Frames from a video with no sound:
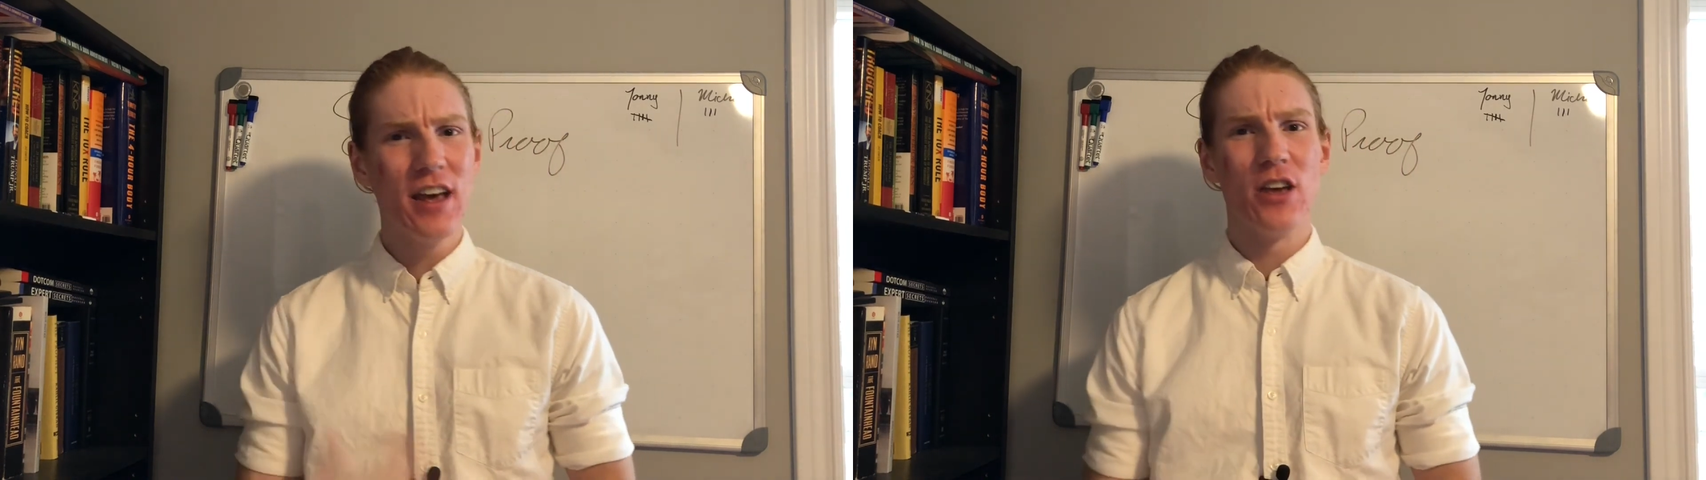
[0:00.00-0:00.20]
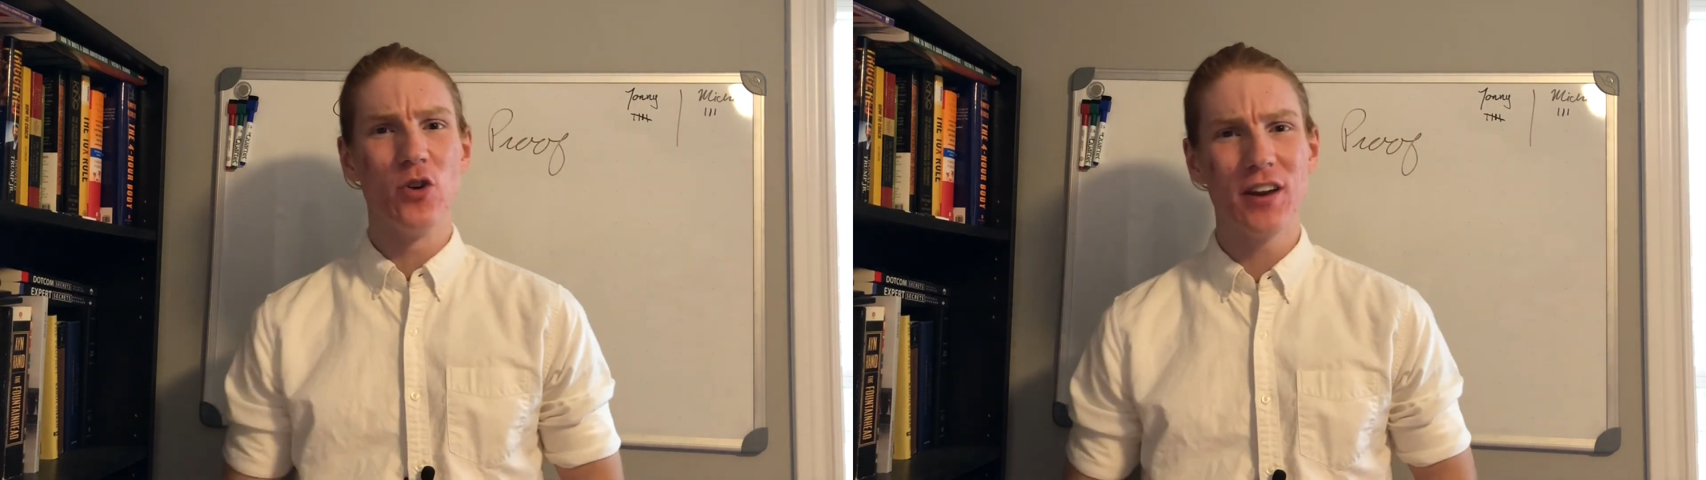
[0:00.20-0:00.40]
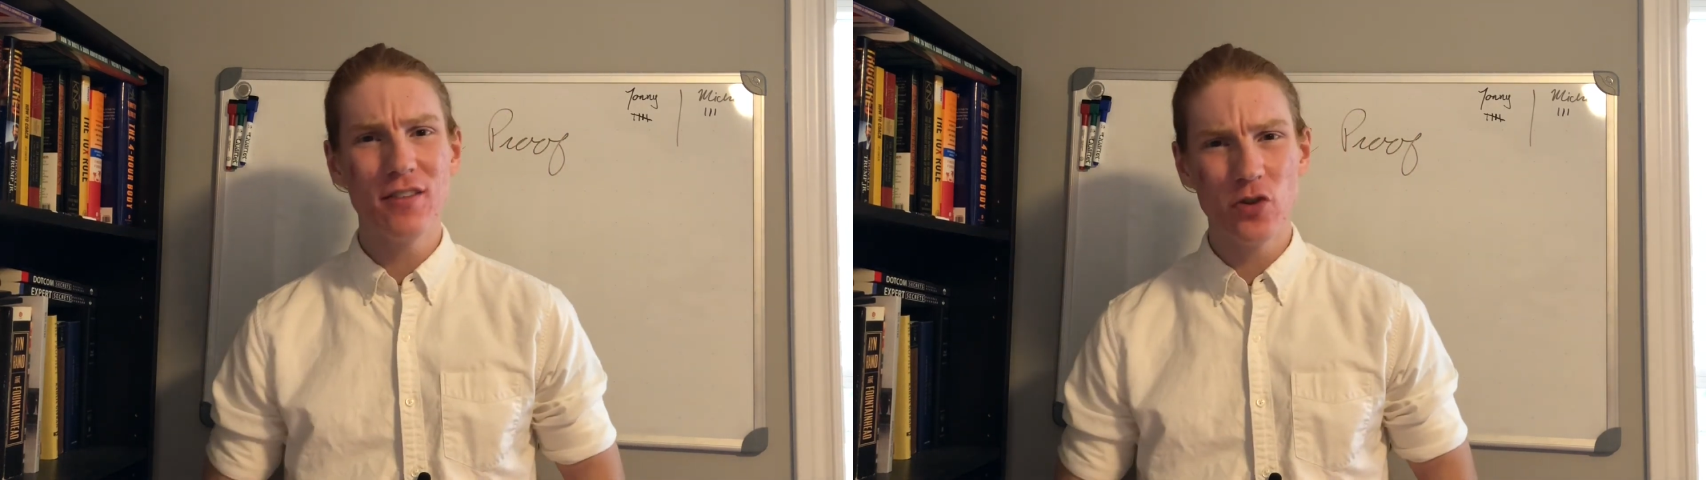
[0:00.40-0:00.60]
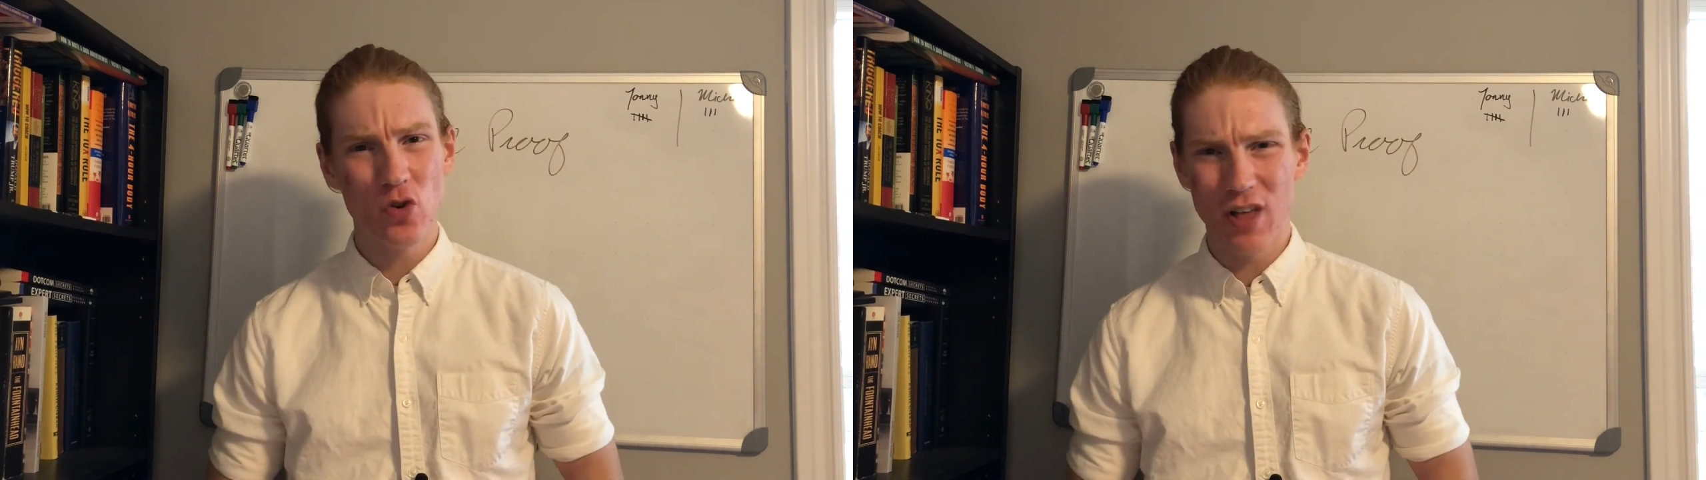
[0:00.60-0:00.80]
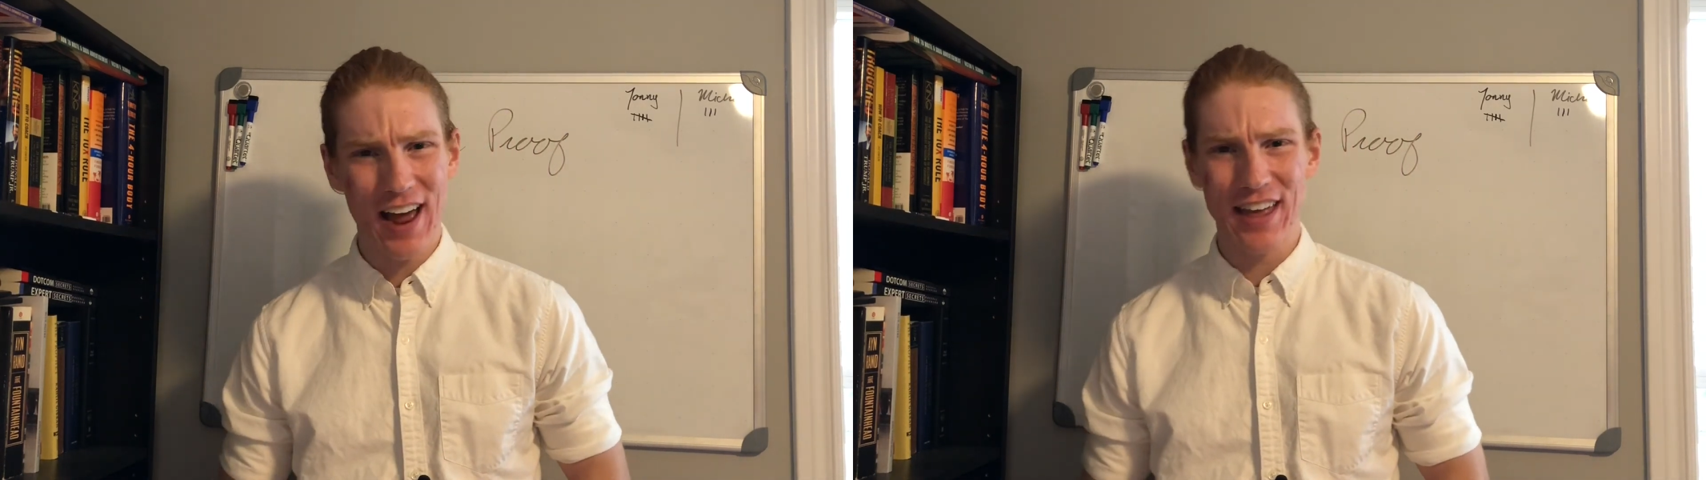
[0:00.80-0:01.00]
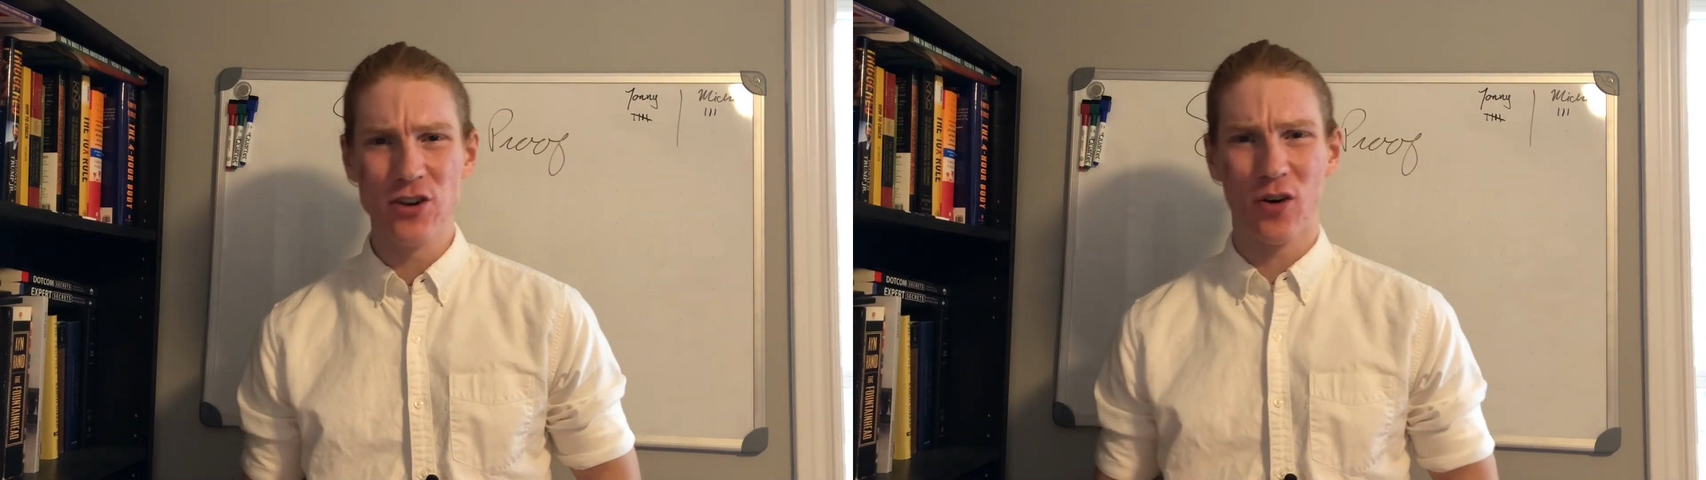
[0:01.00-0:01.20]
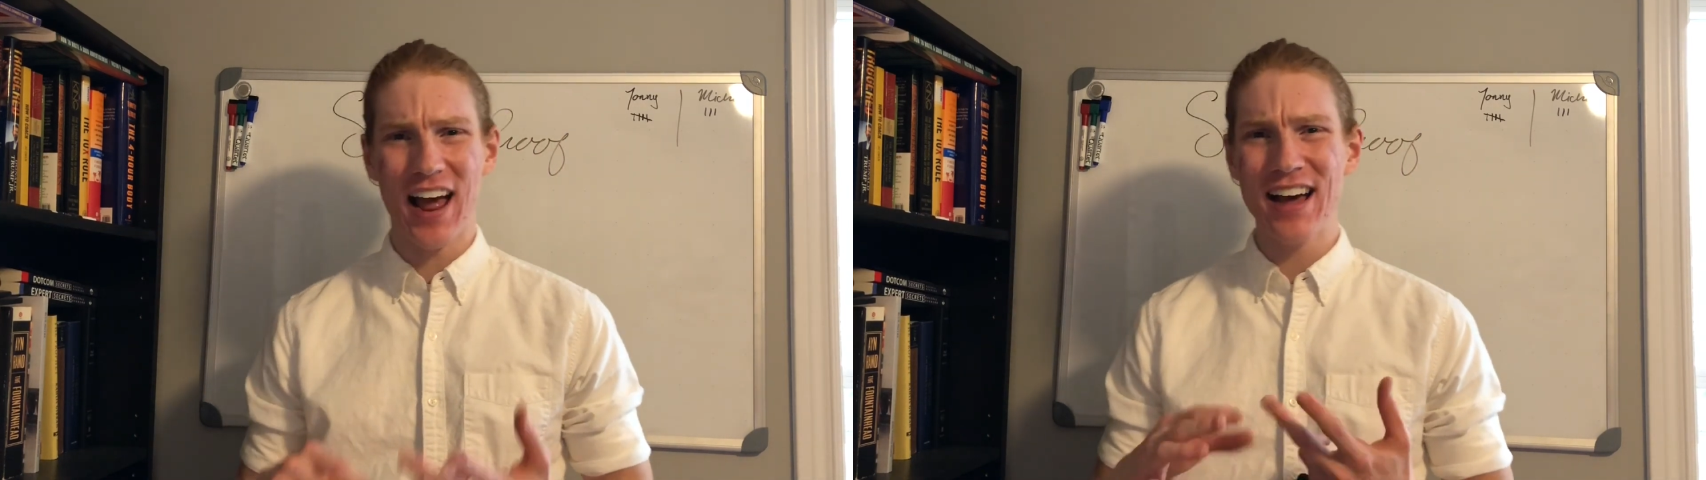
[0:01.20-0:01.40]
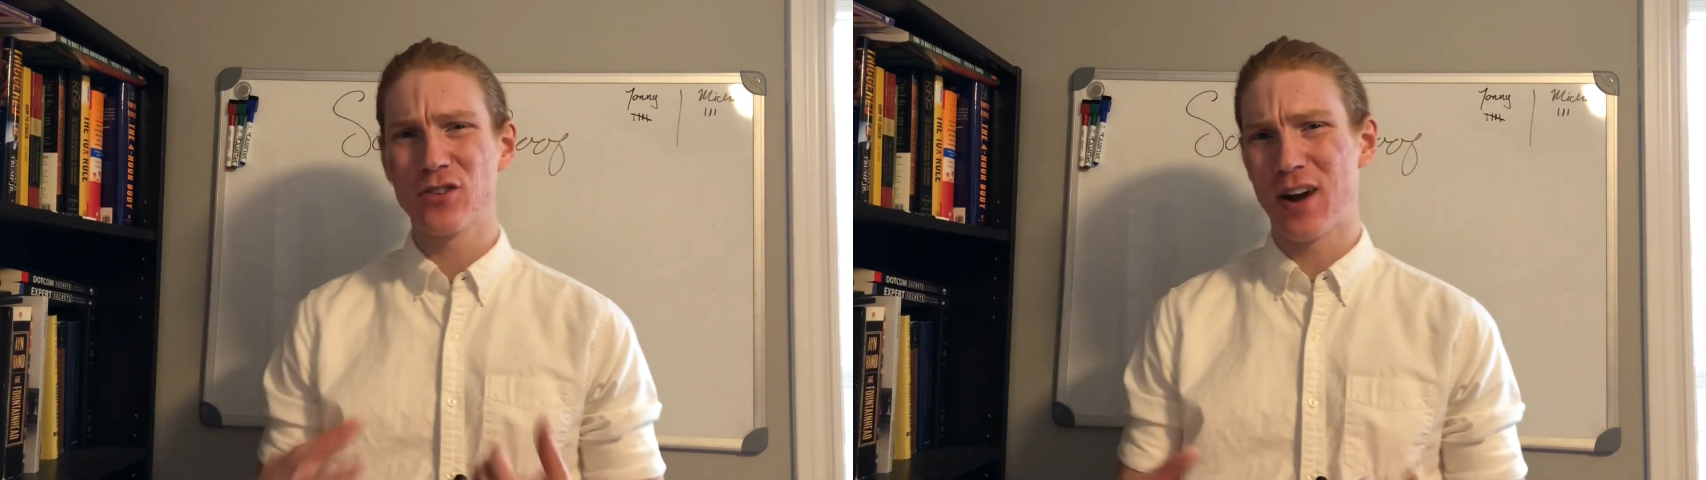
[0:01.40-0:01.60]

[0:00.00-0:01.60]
you can even do that in your ads or